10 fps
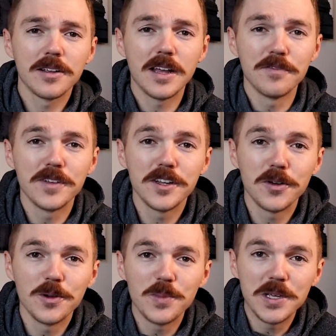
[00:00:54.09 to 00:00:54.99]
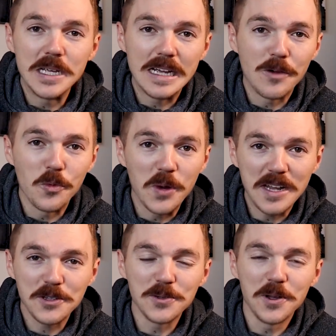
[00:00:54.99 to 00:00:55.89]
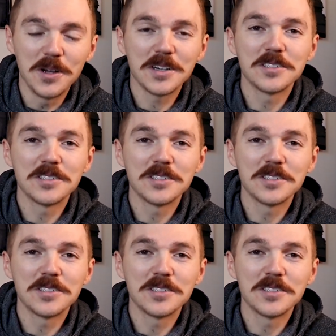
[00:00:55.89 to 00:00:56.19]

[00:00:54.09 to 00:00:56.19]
That video would be way too long.